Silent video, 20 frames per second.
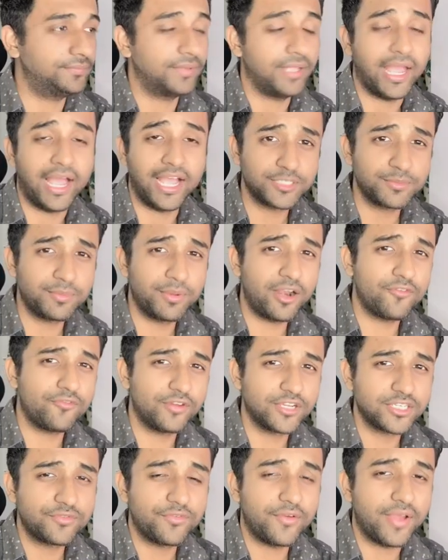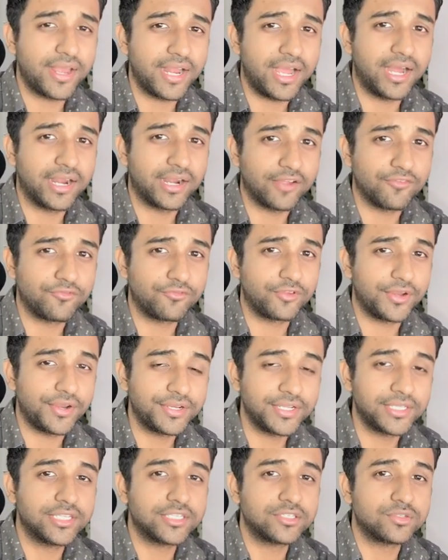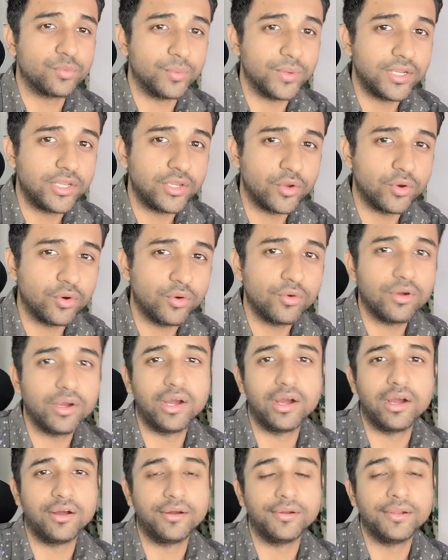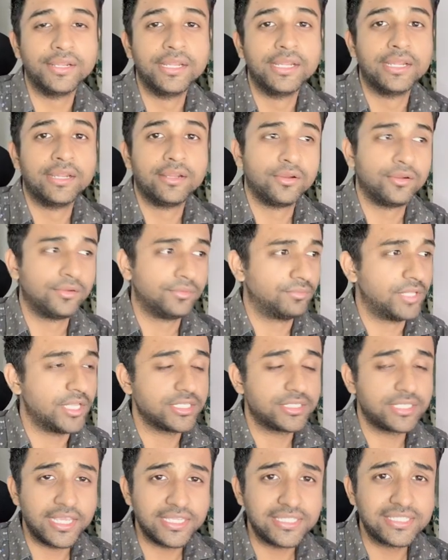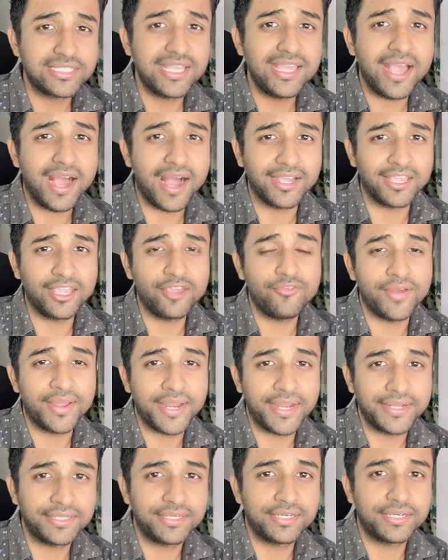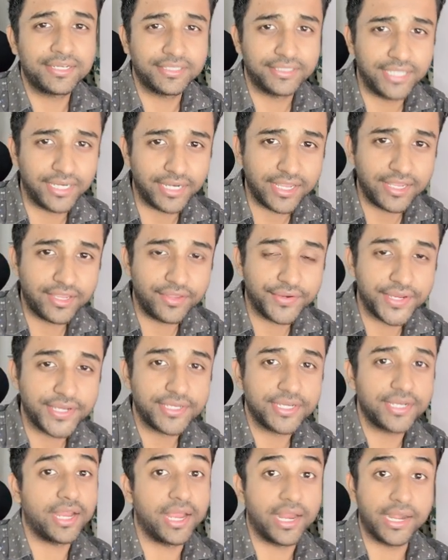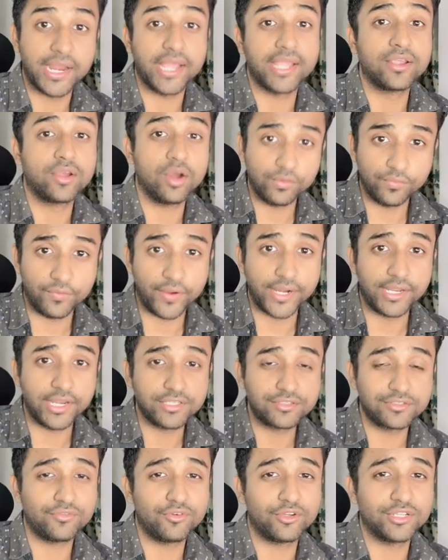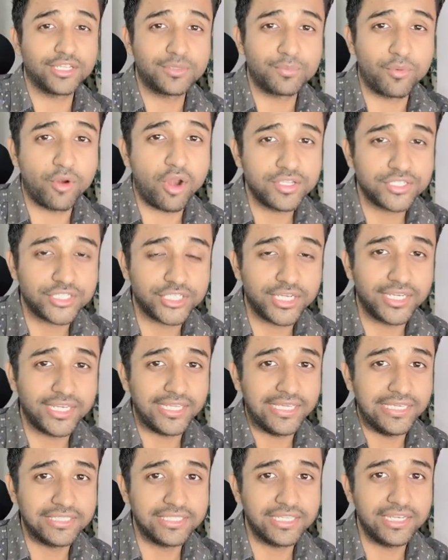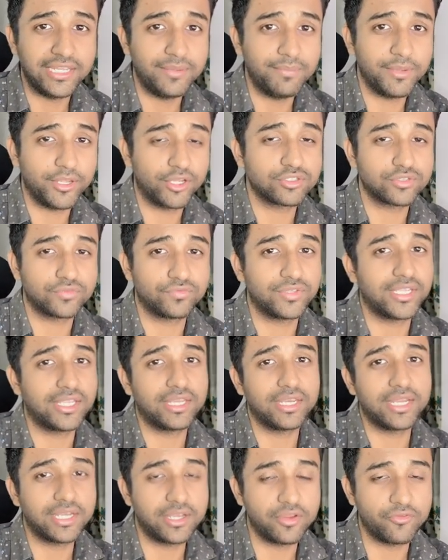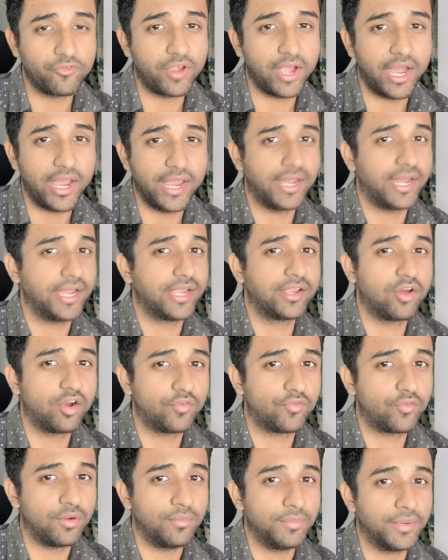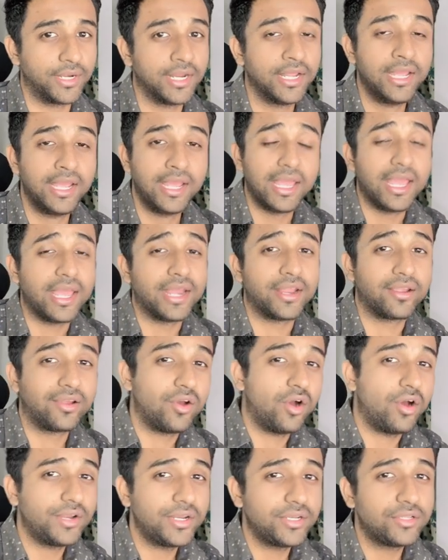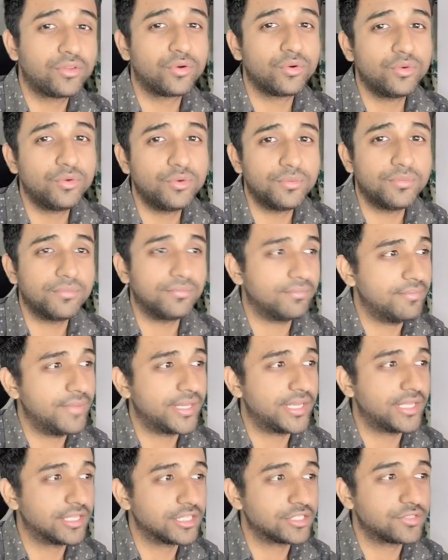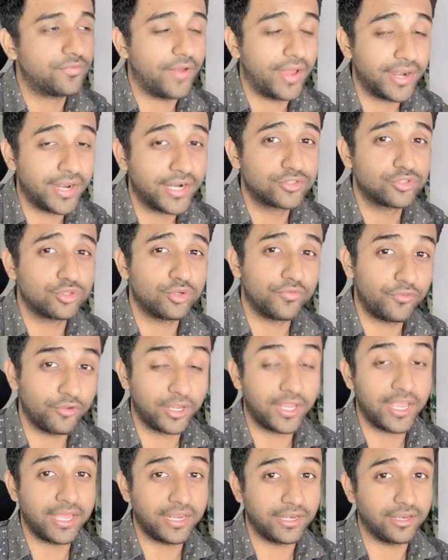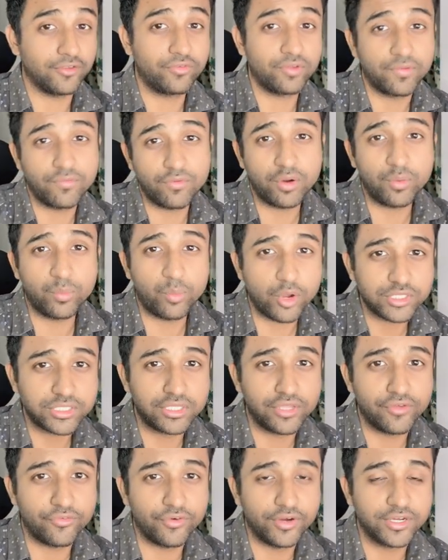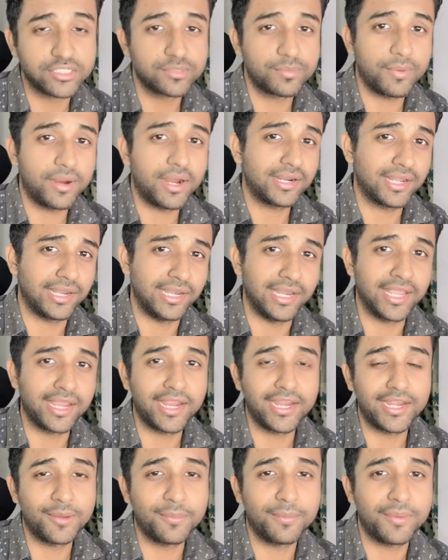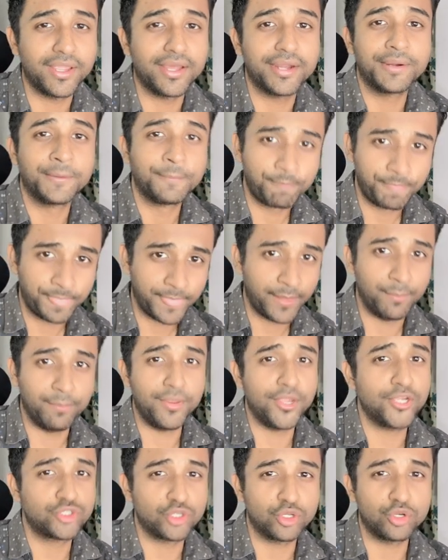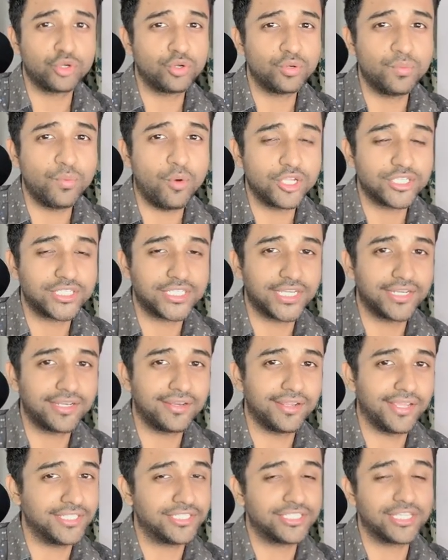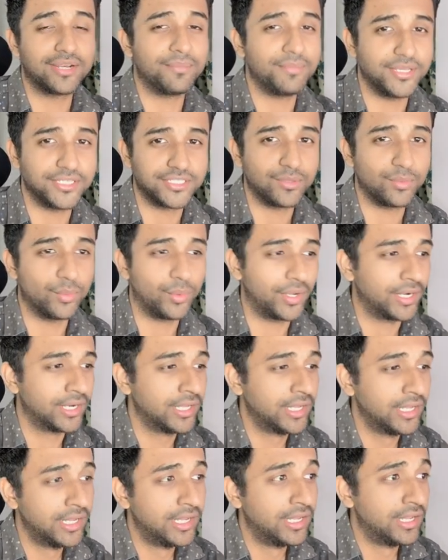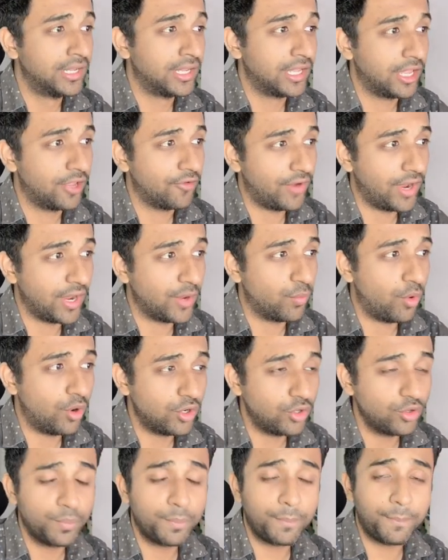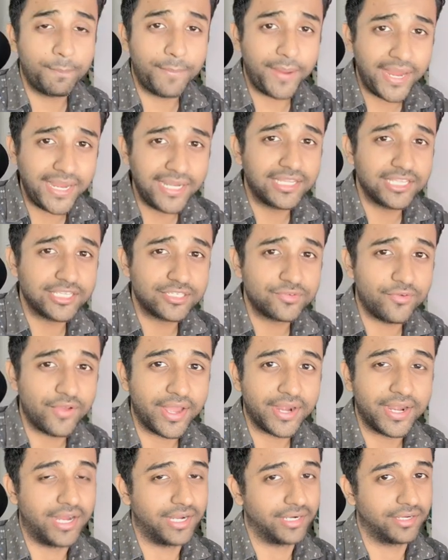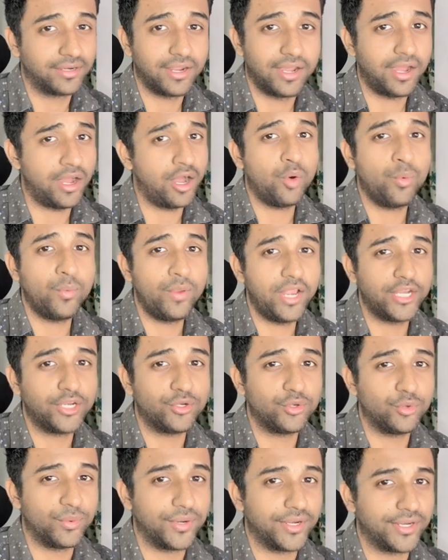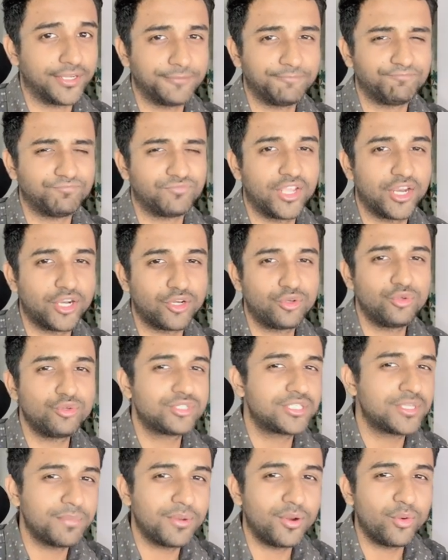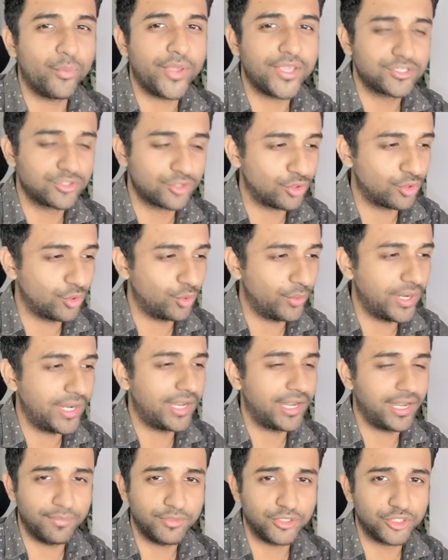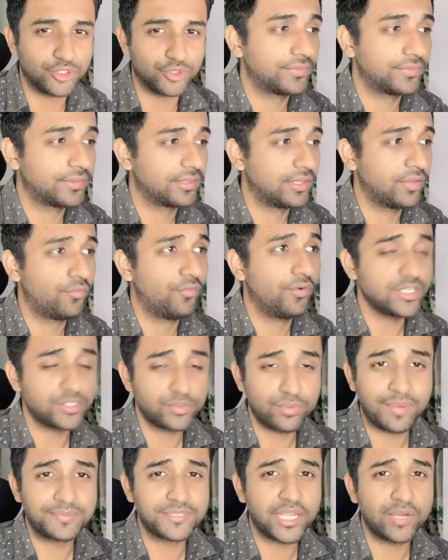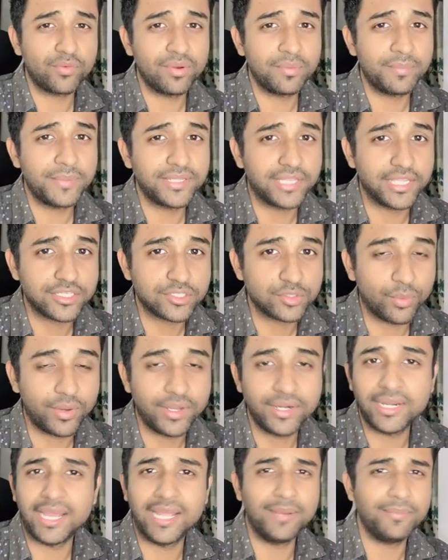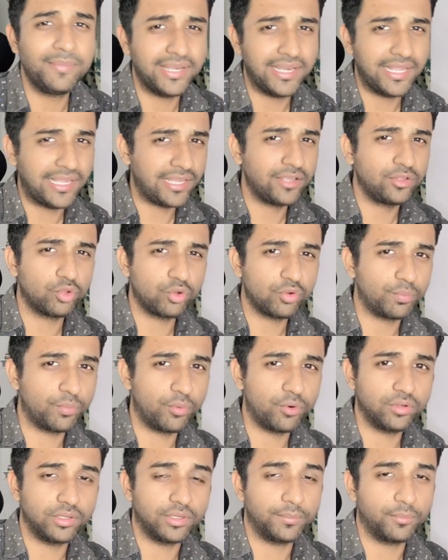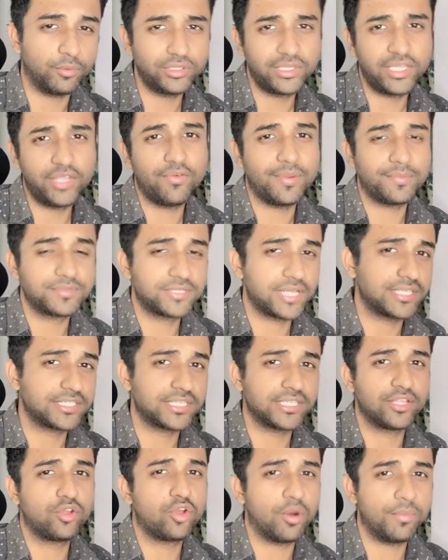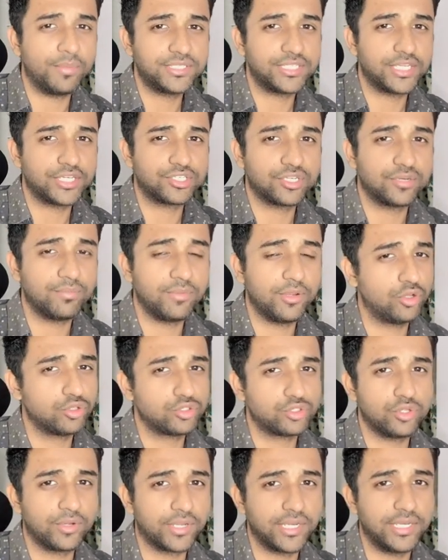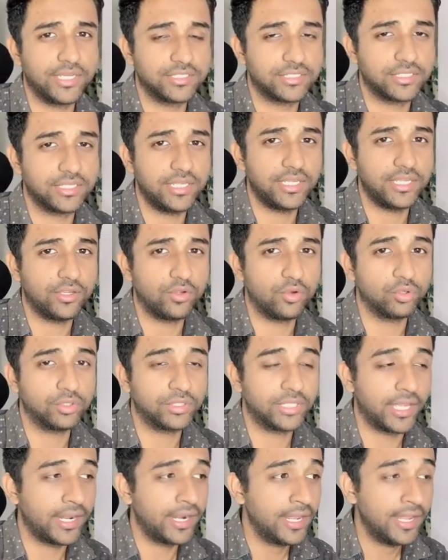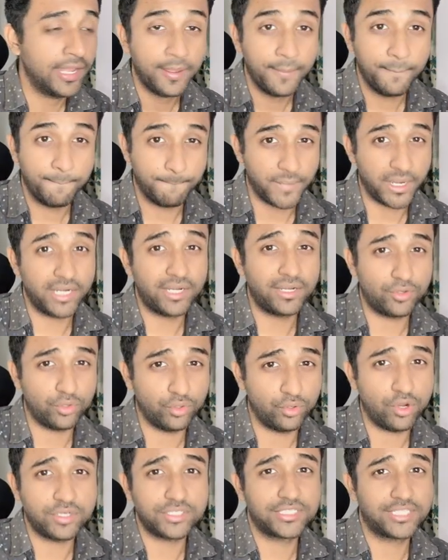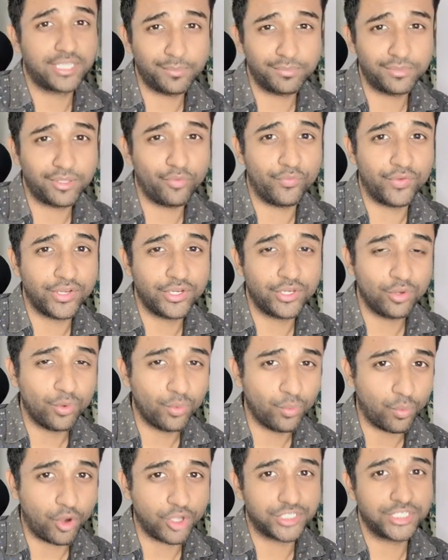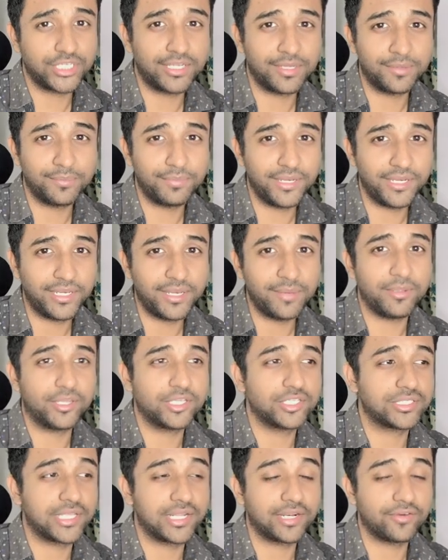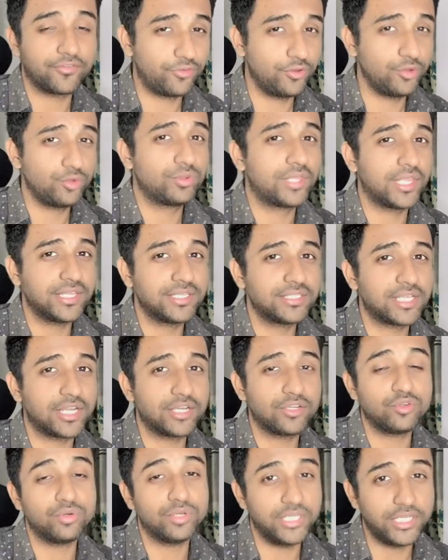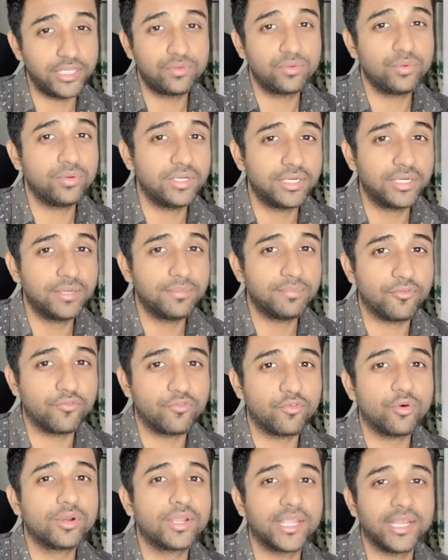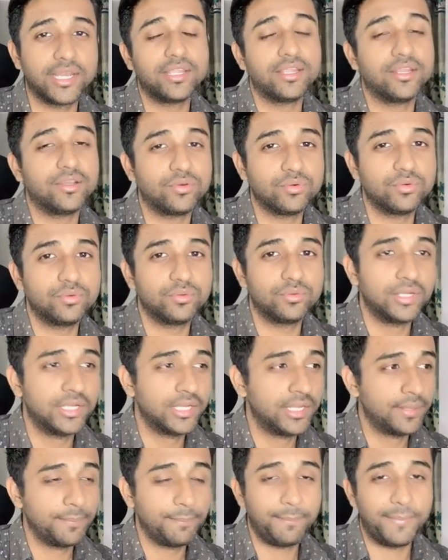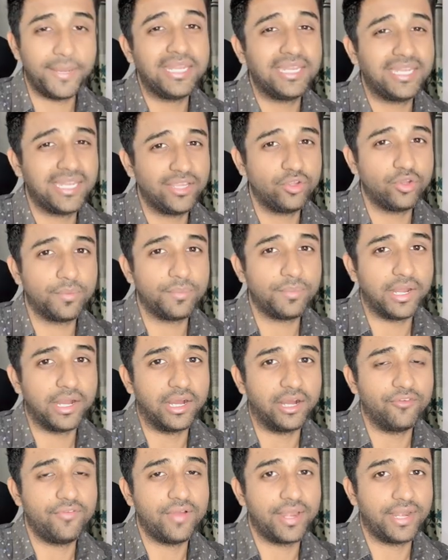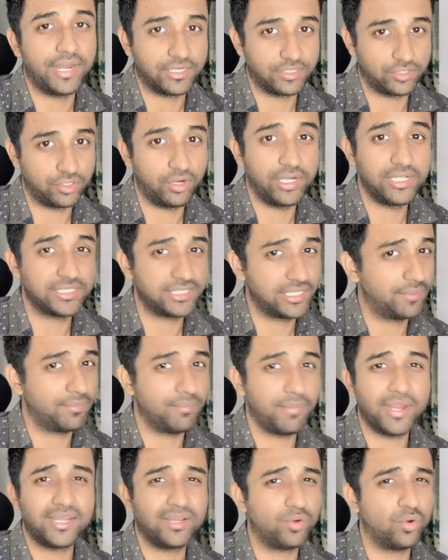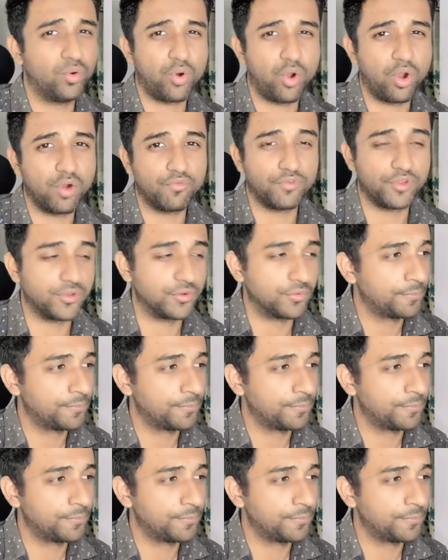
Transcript: As for our first fan art, I've created this video. This is the hockey fan art that I created, and I got whitelisted for that project easily because of the creative guy I got from it. And I got it through making this fan art. So if you can, if you have not watched the first part, I'll link it up here. Make sure you do watch it. It's an amazing one. If I want to paint this fan art, how will I do it? There are two simple ways to do it. Let me show The first website will be this one. I'll be linking both the websites in the comment section below, so you can easily go there. But do not skip the video. Watch it completely, because there are a few things that you need to learn before getting into painting your fan arts, or else it might go wrong for you.